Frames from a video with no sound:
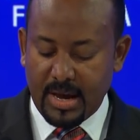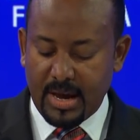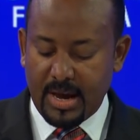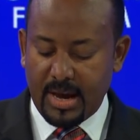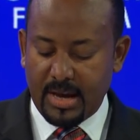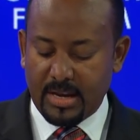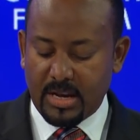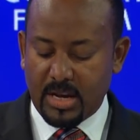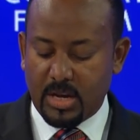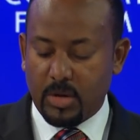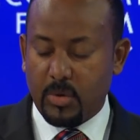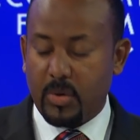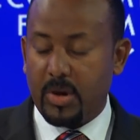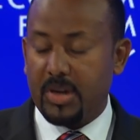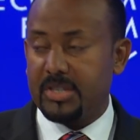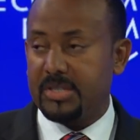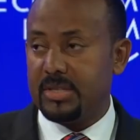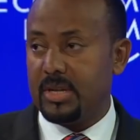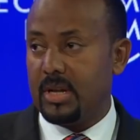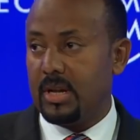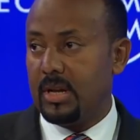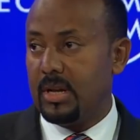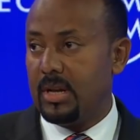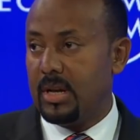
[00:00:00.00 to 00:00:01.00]
and
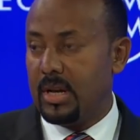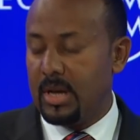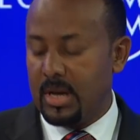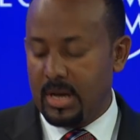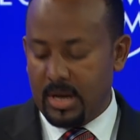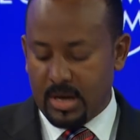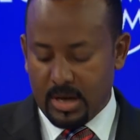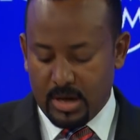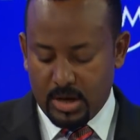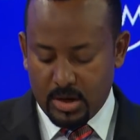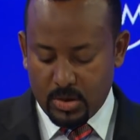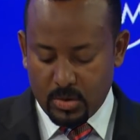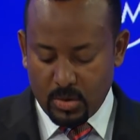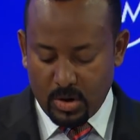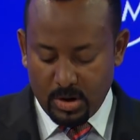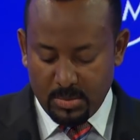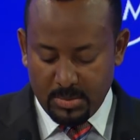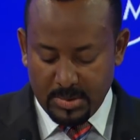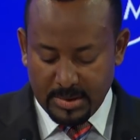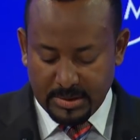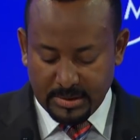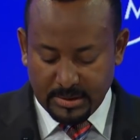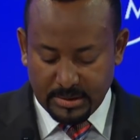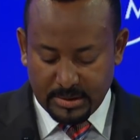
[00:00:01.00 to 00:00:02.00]
educational
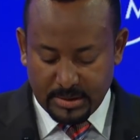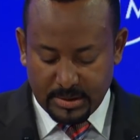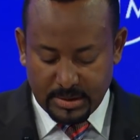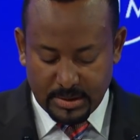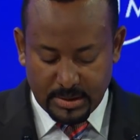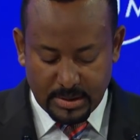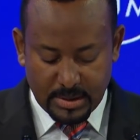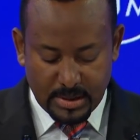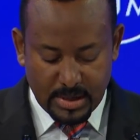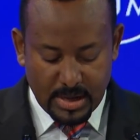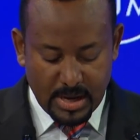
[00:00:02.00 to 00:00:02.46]
enrollment